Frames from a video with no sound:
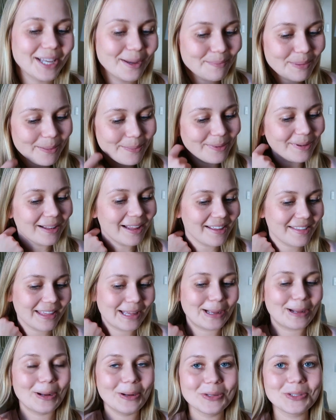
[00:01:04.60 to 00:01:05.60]
some people, I
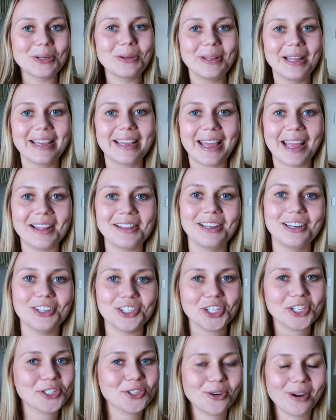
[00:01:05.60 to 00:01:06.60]
think, also like Kayla,
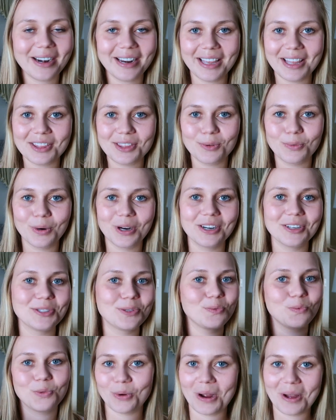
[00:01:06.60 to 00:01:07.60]
just try to hit the words
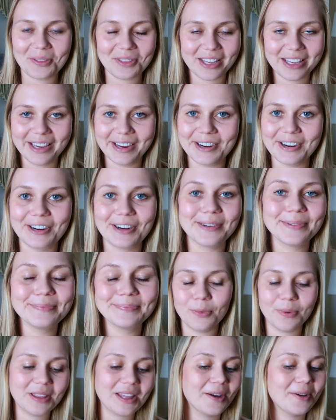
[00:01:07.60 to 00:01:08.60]
throughout the year
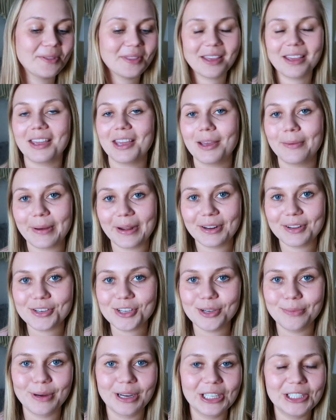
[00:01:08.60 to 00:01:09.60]
without thinking about it
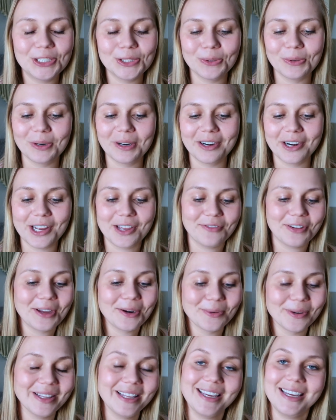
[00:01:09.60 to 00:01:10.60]
too much or
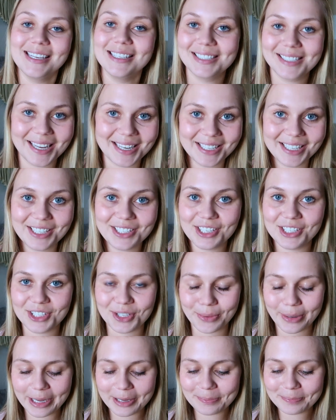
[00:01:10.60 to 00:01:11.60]
even really intending to
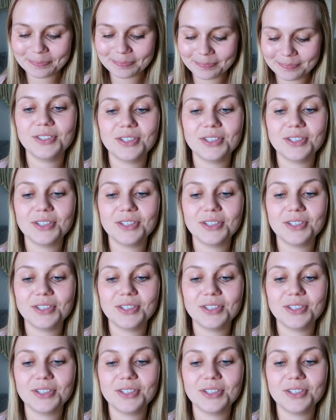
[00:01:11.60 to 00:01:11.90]
do it.